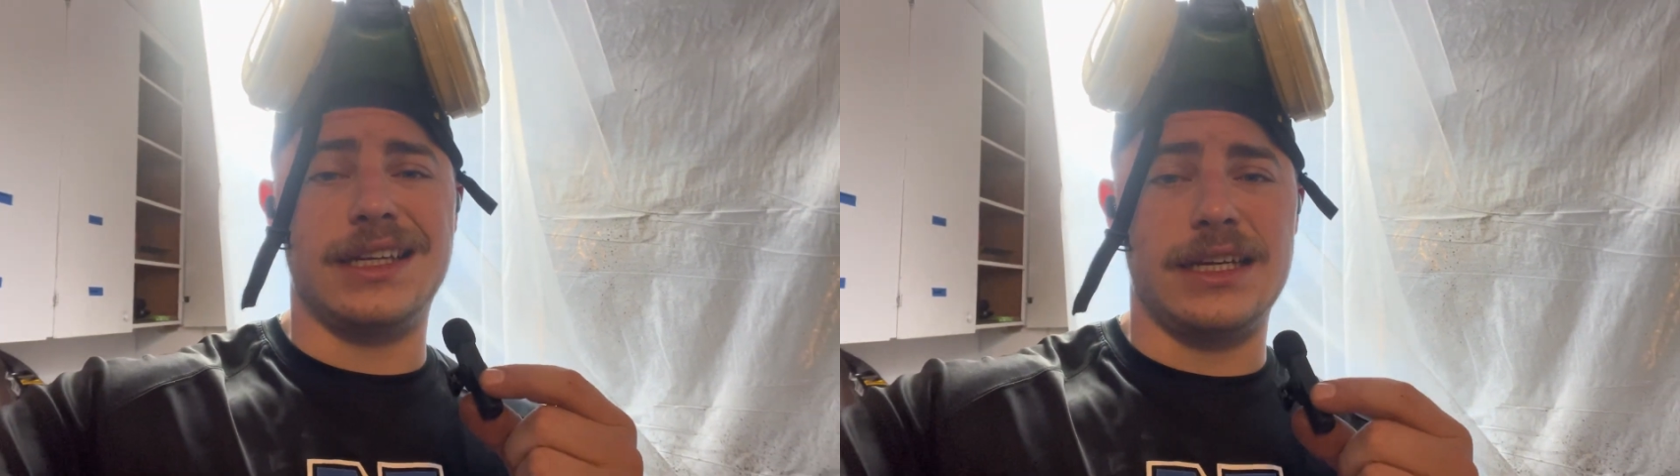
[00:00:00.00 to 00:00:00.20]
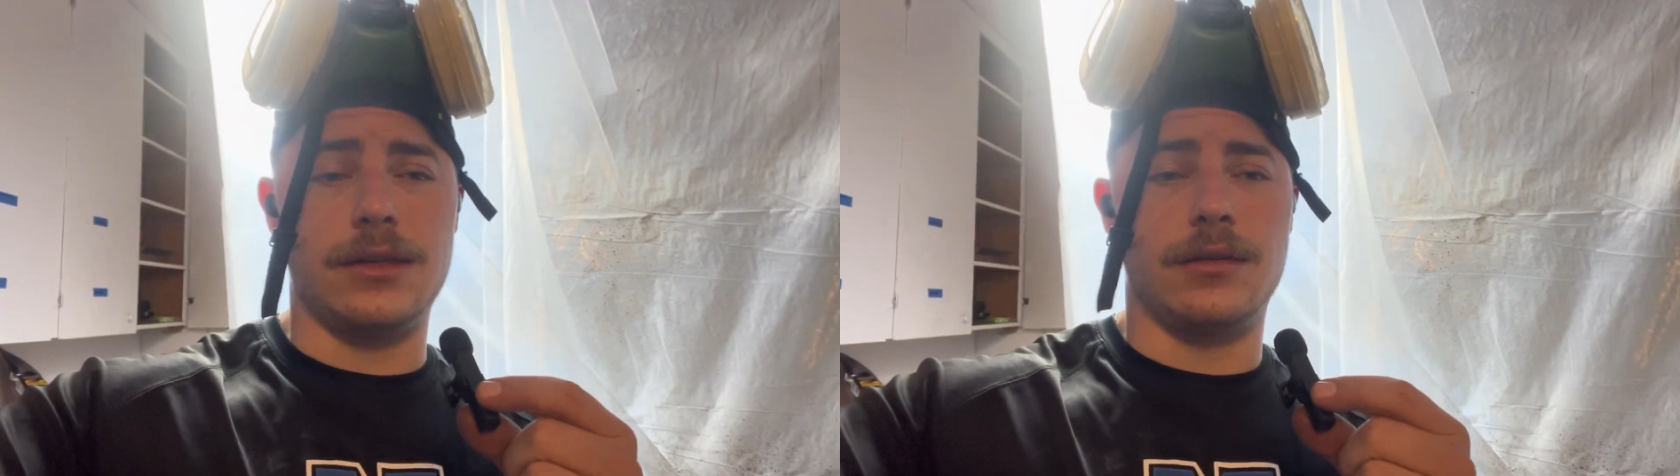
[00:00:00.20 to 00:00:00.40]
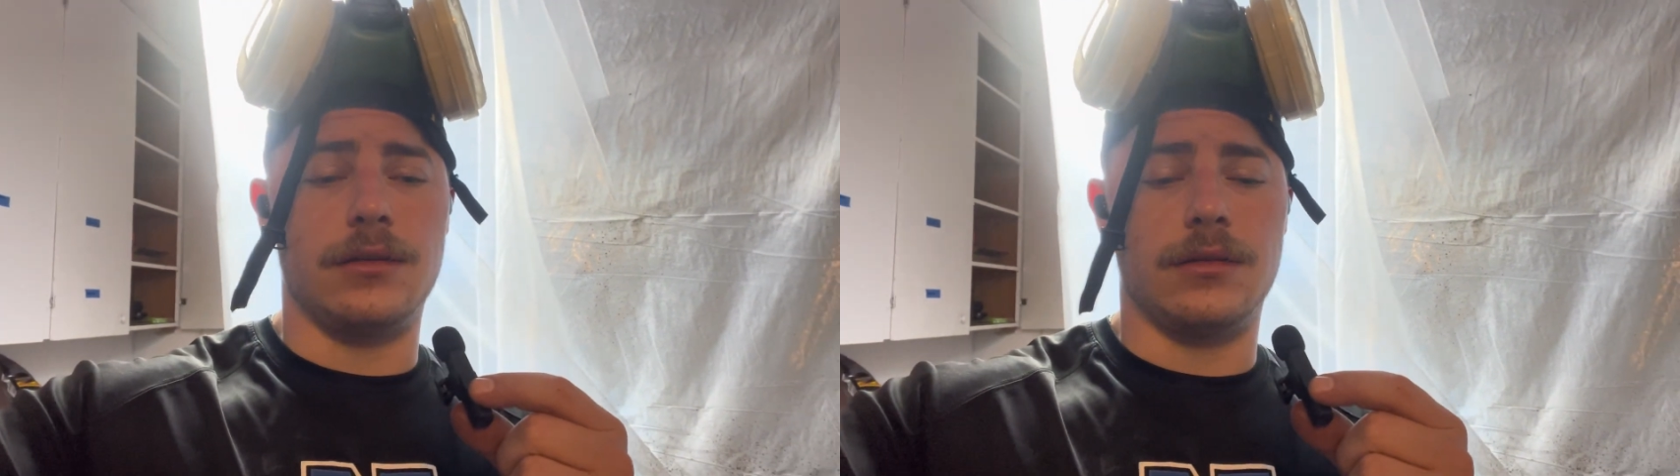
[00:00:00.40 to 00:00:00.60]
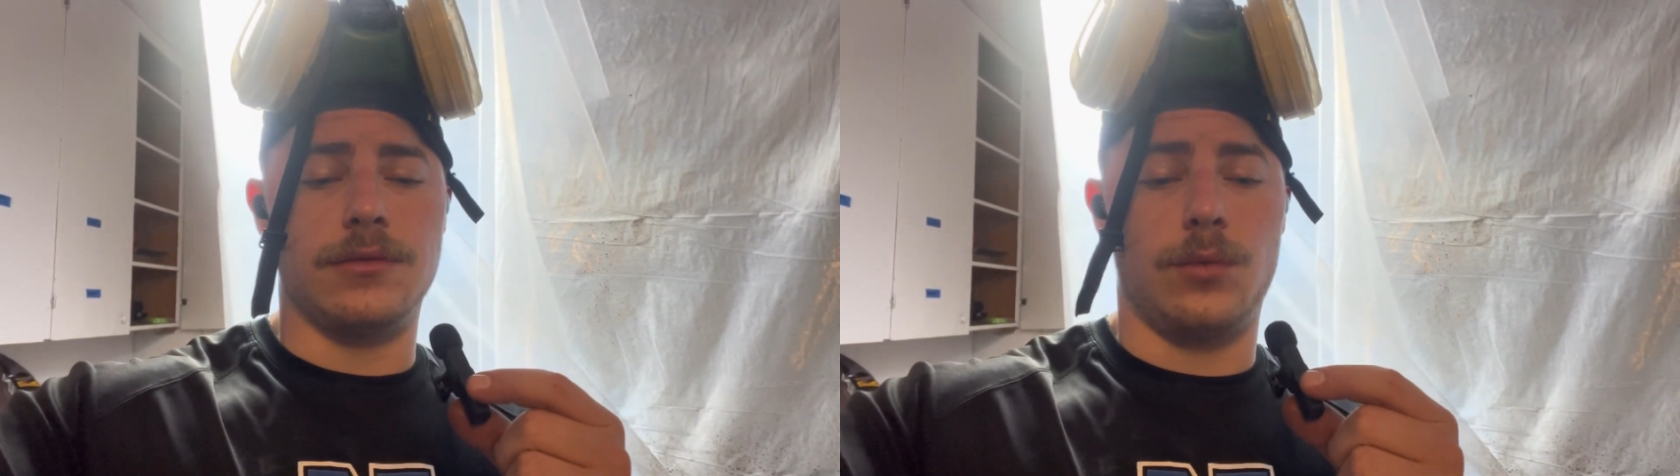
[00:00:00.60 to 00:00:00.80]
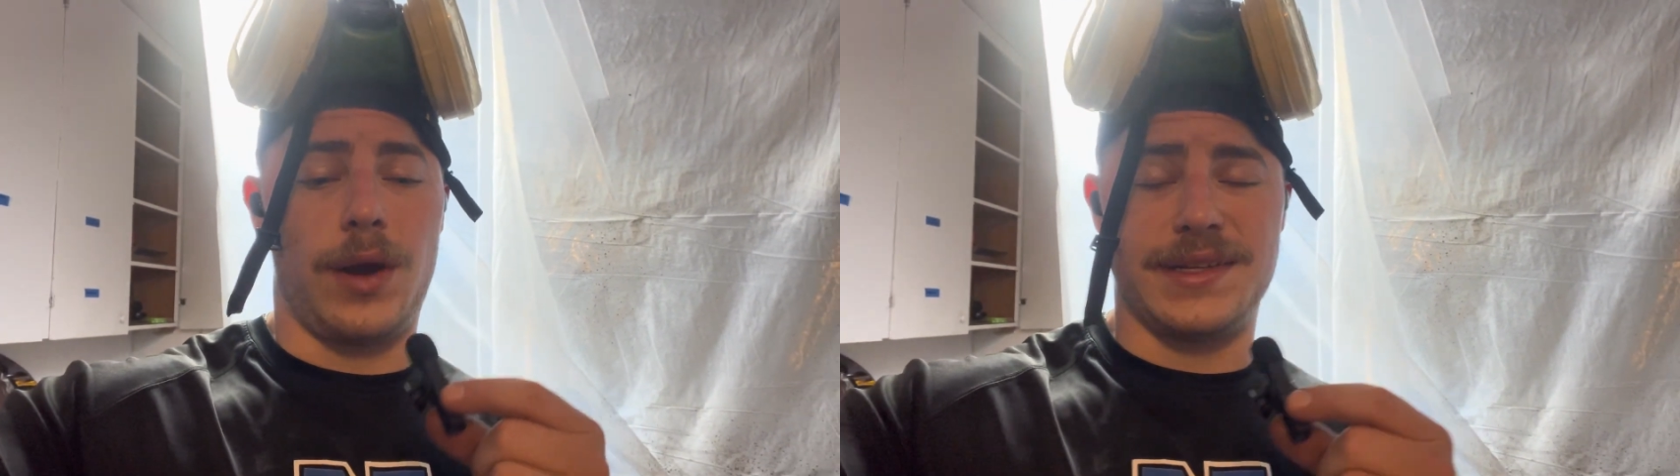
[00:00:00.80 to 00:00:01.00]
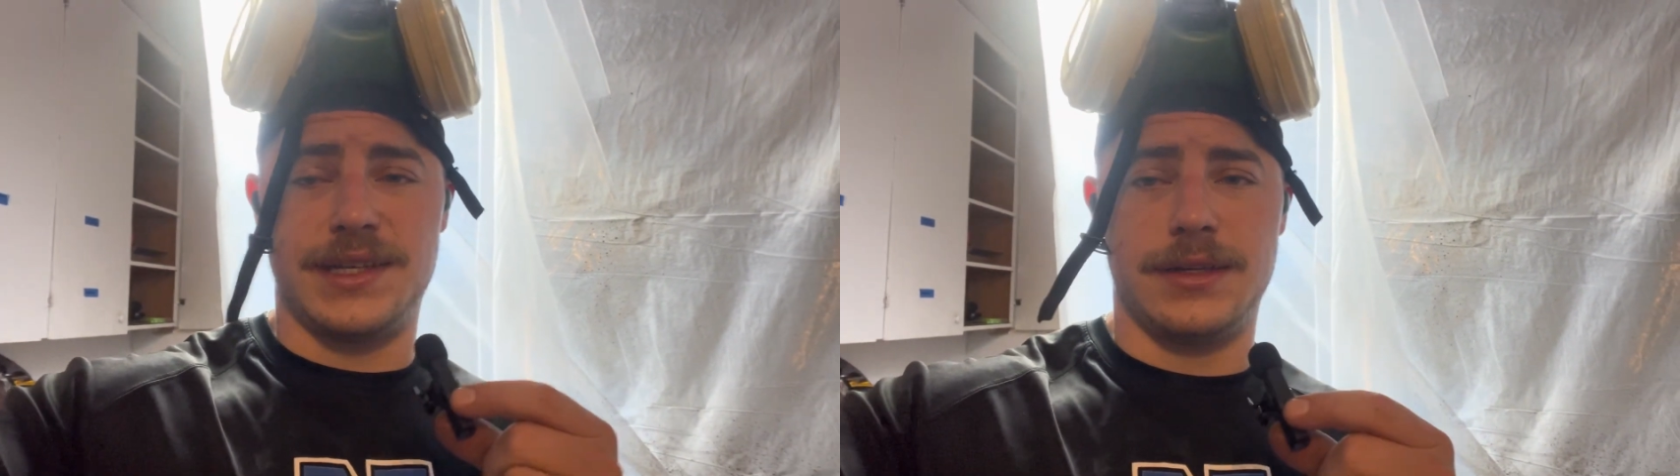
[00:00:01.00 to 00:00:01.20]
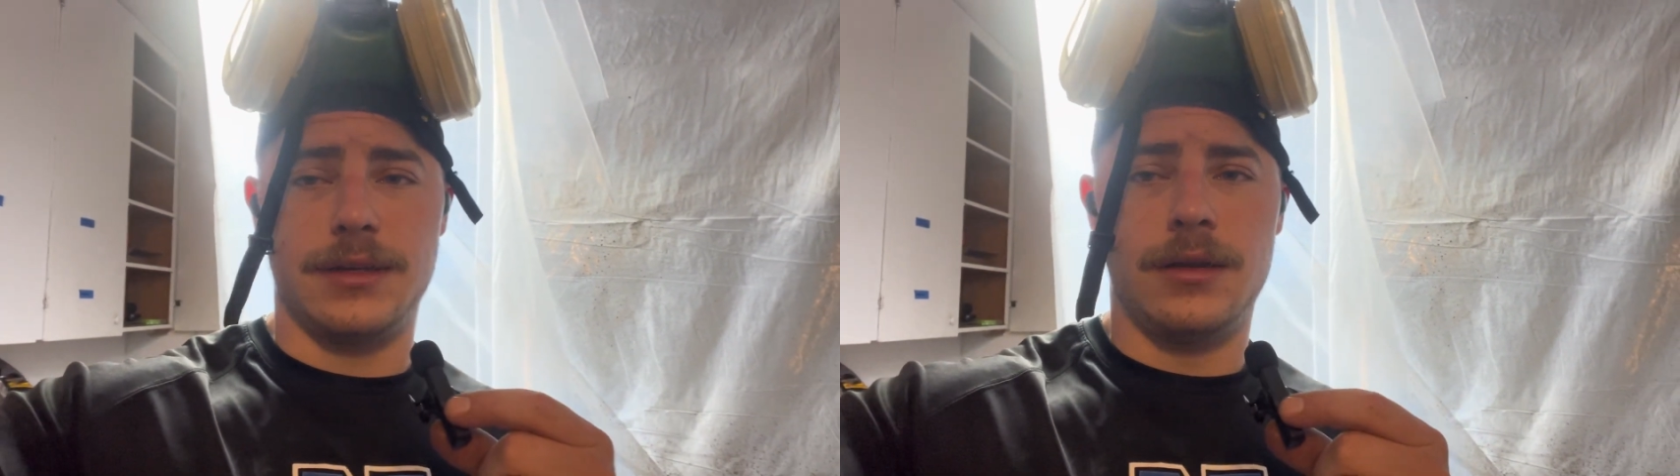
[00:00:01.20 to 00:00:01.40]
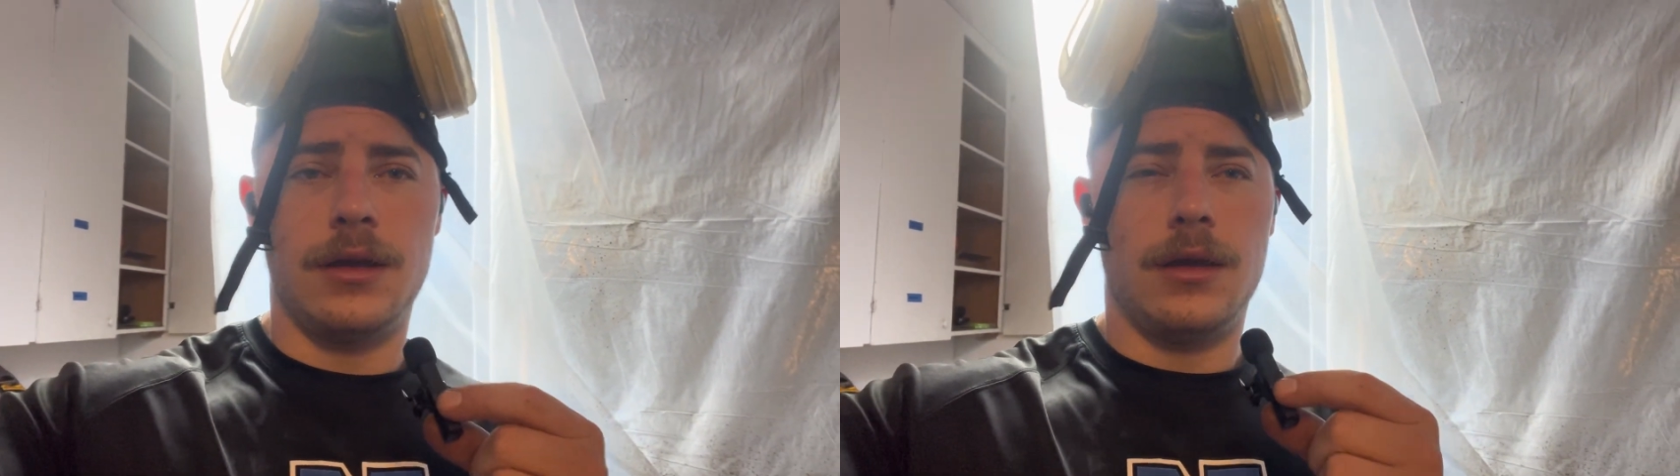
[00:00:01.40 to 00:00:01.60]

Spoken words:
need wet sanded,